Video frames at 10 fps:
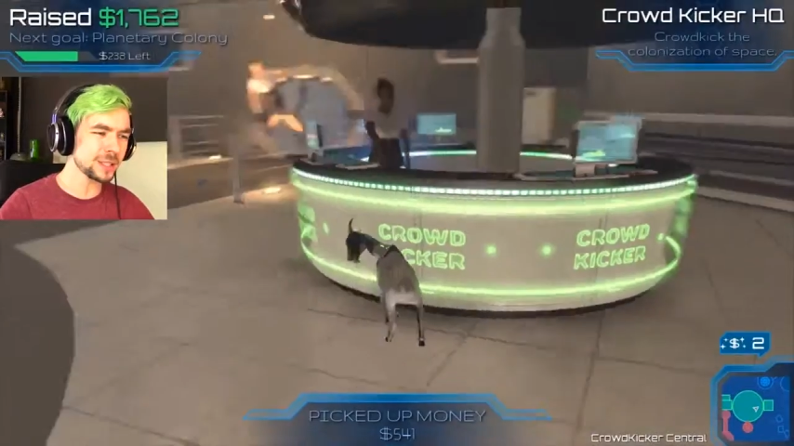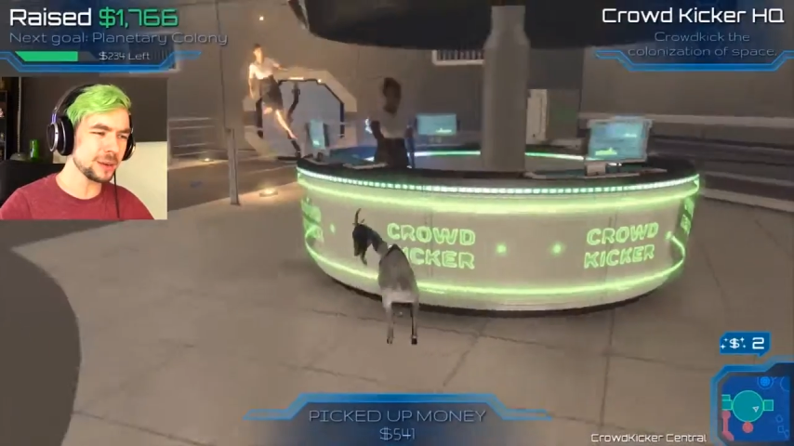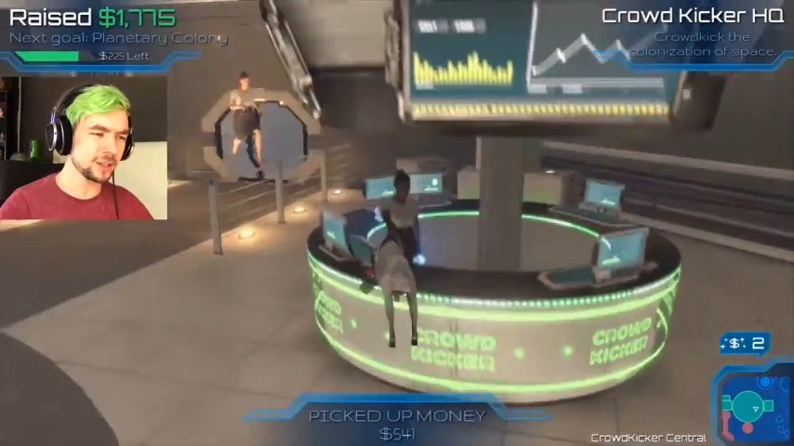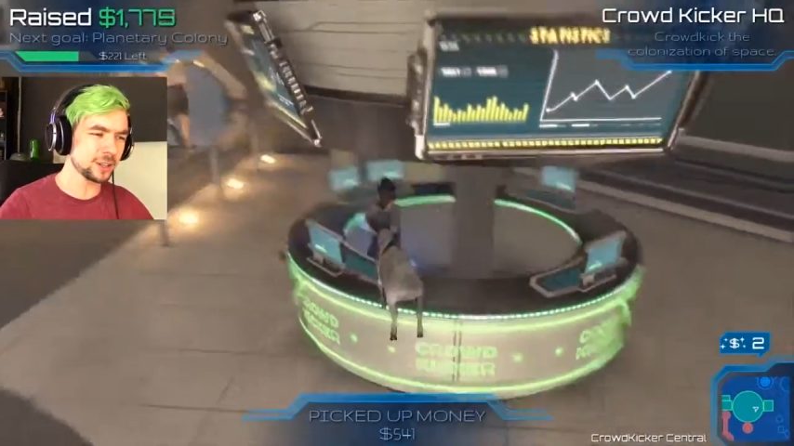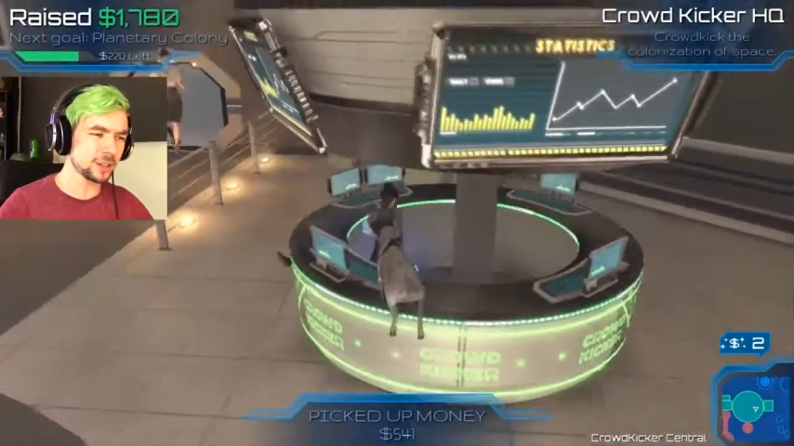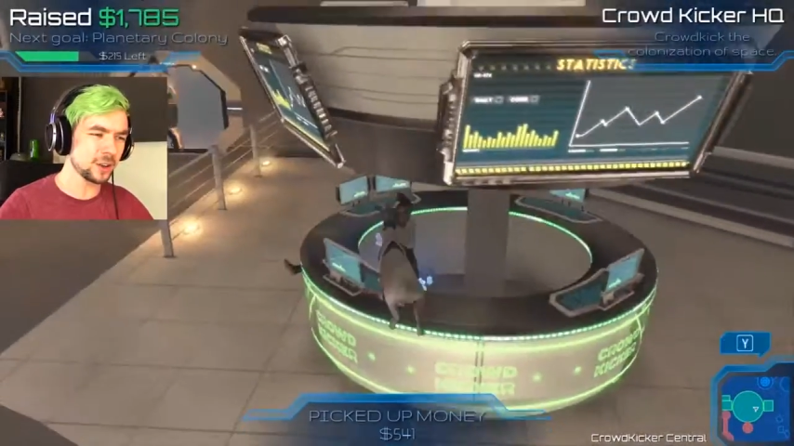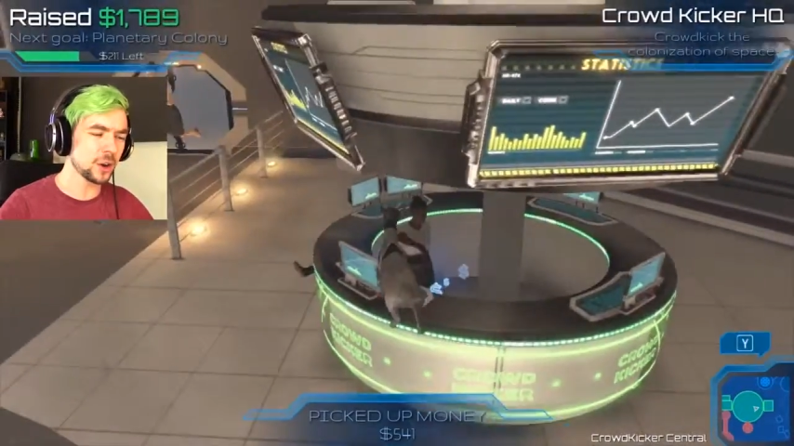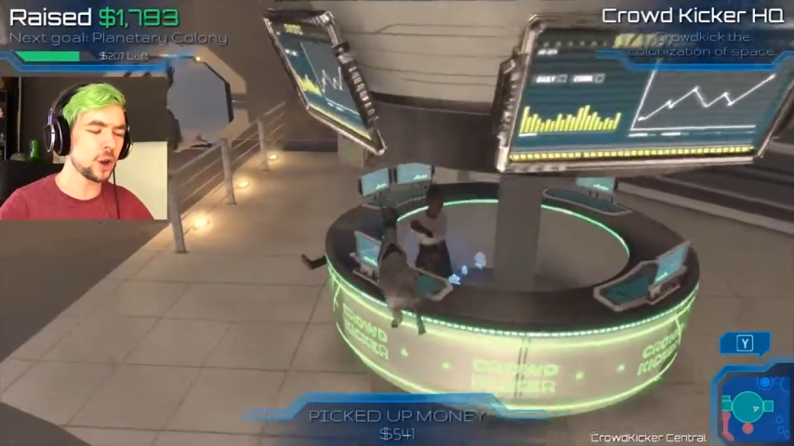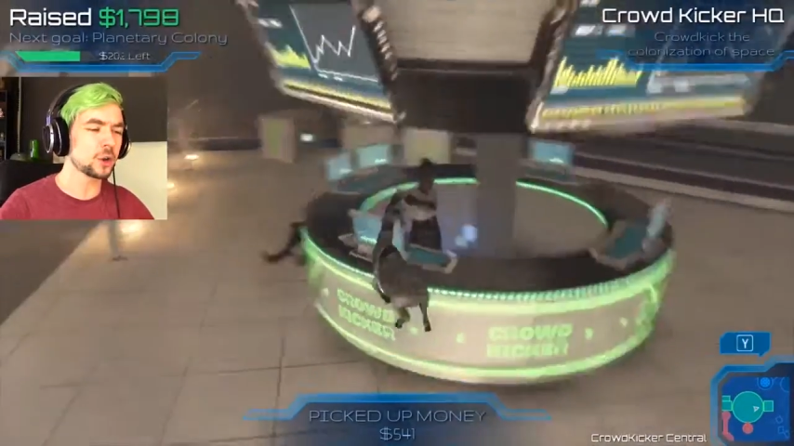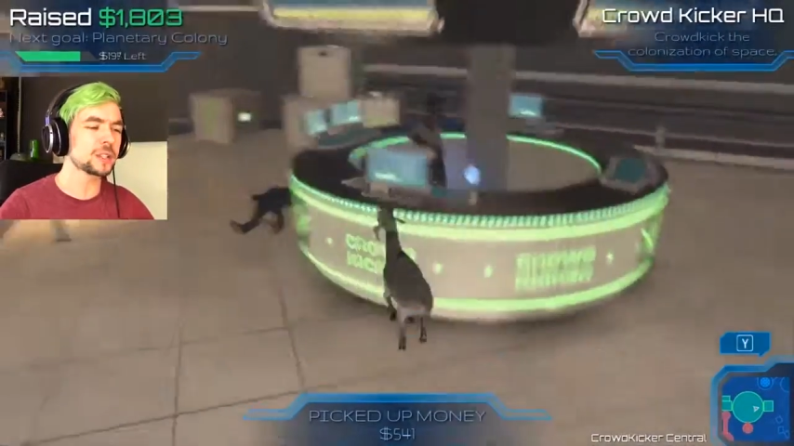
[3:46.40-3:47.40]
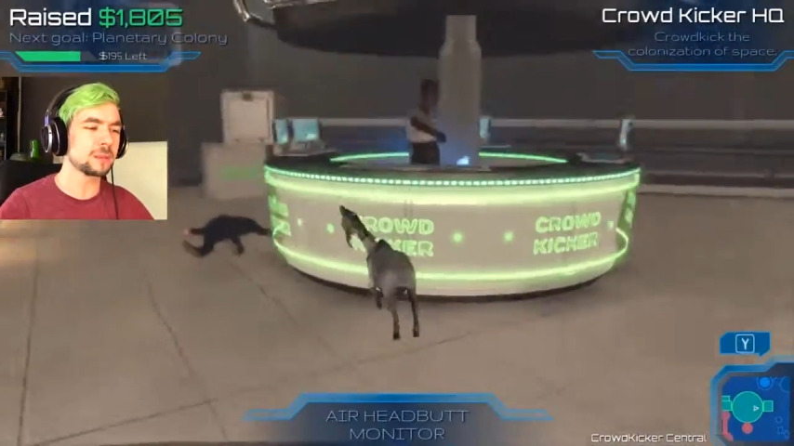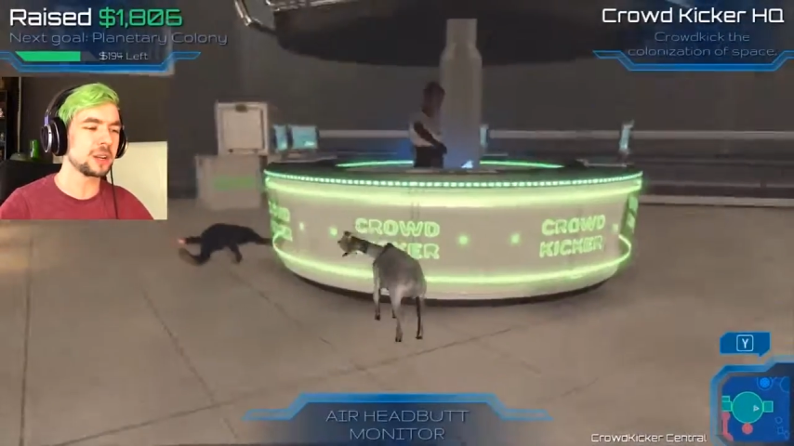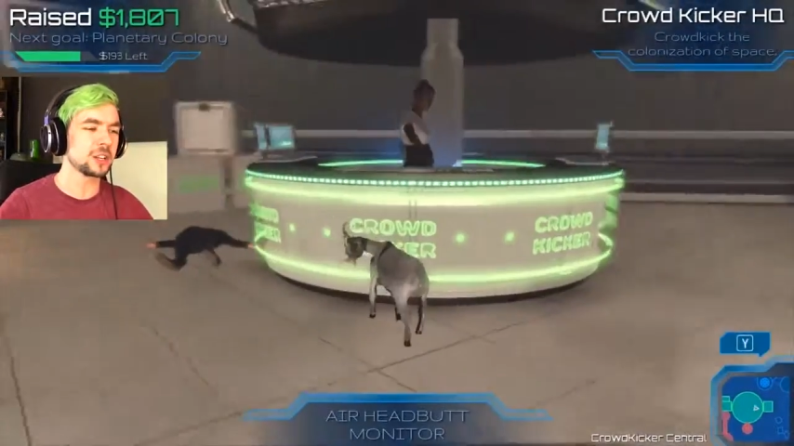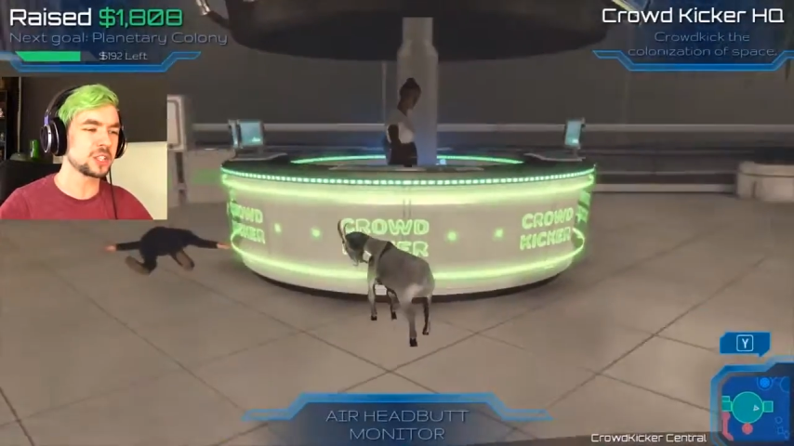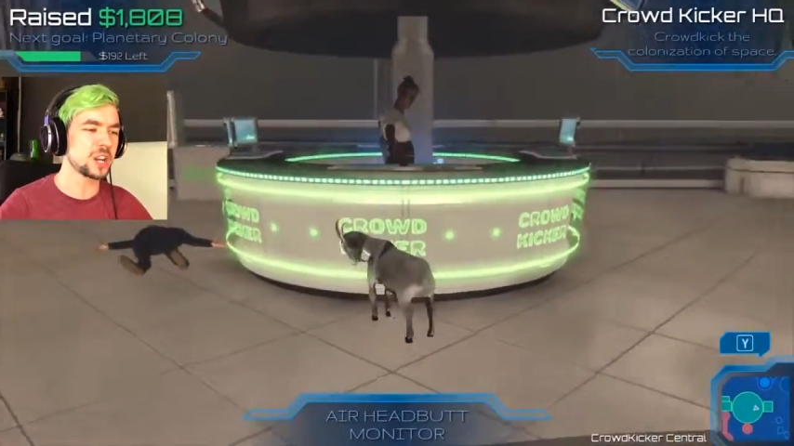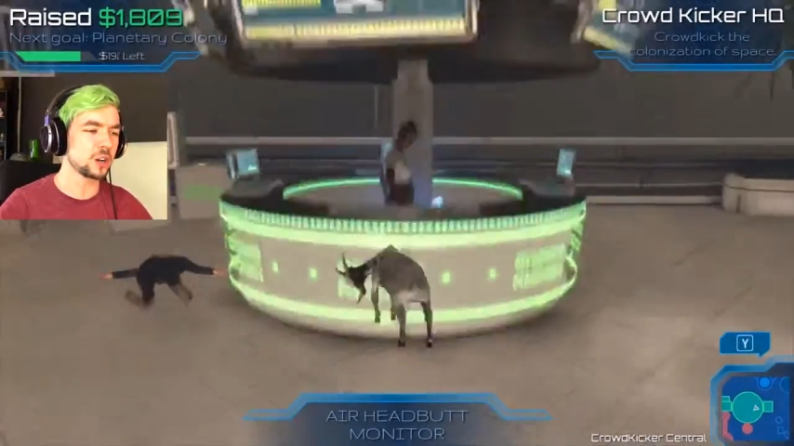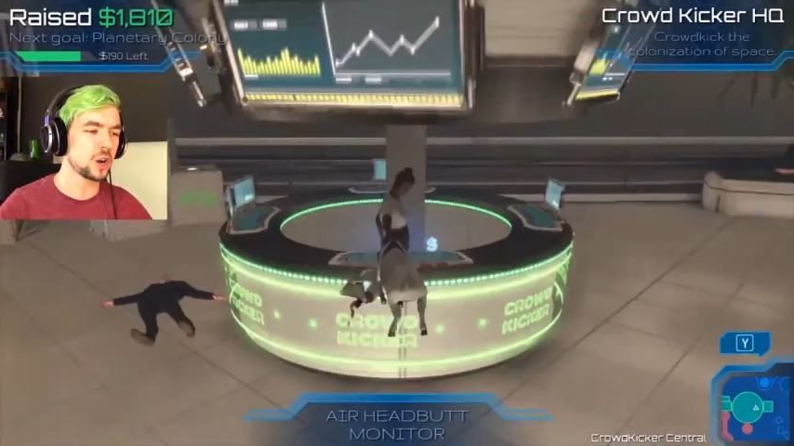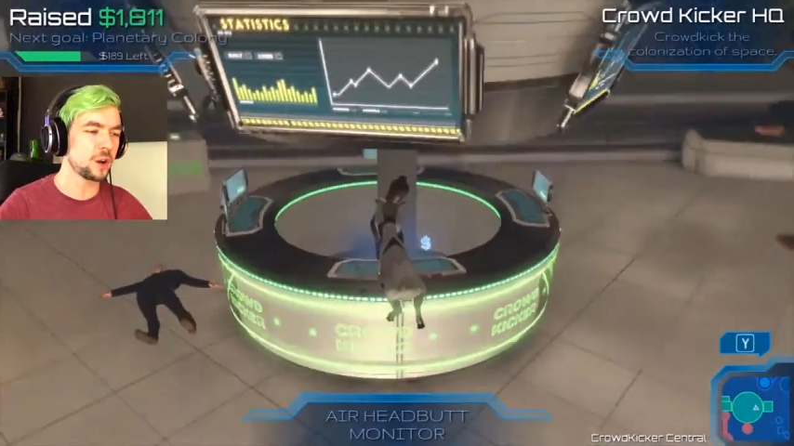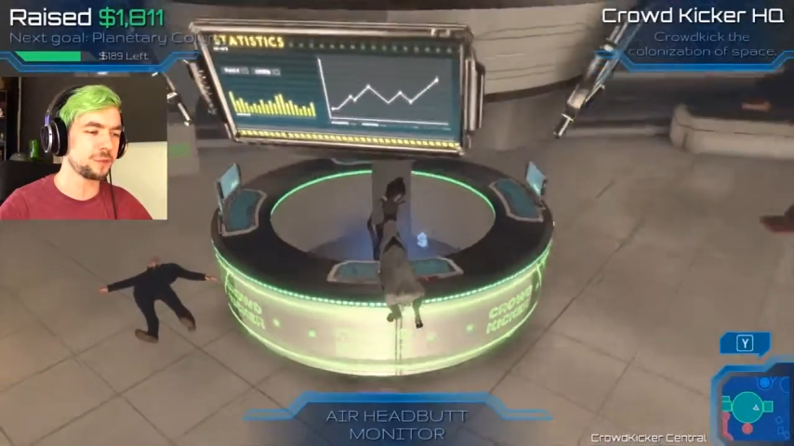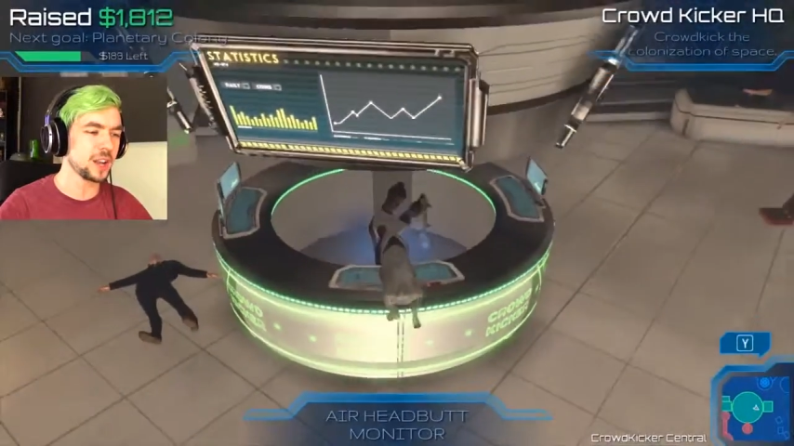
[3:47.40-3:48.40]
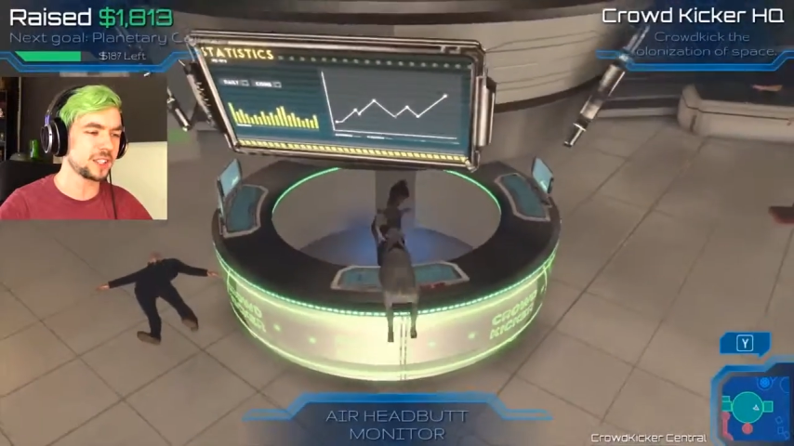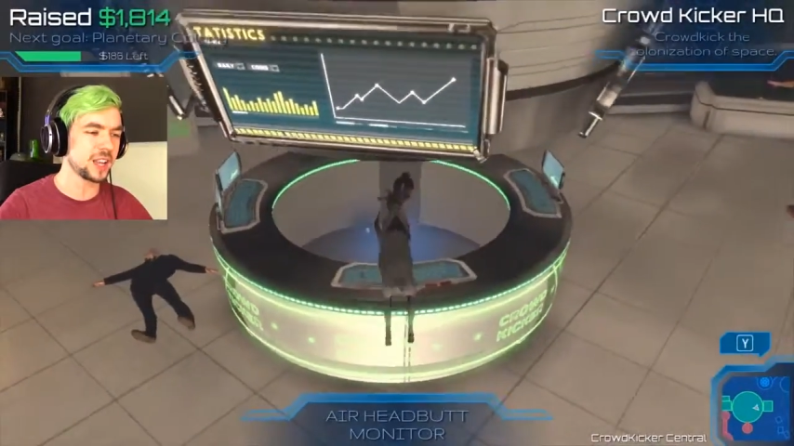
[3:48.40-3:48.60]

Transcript: Simulator, oh no, Goat Simulator started off as